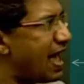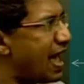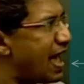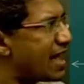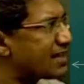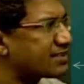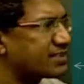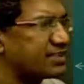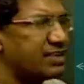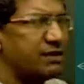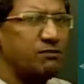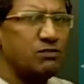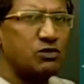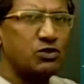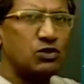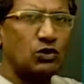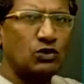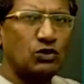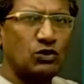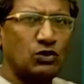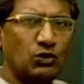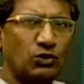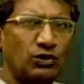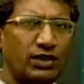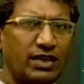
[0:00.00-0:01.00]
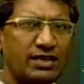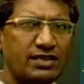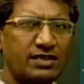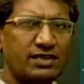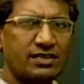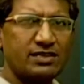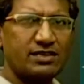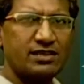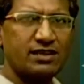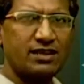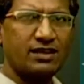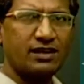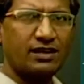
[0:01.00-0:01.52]
asymptote to
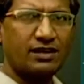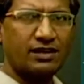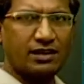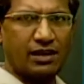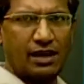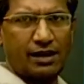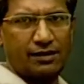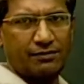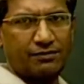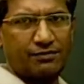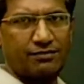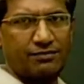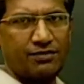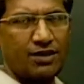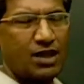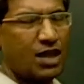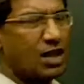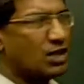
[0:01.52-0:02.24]
this curve.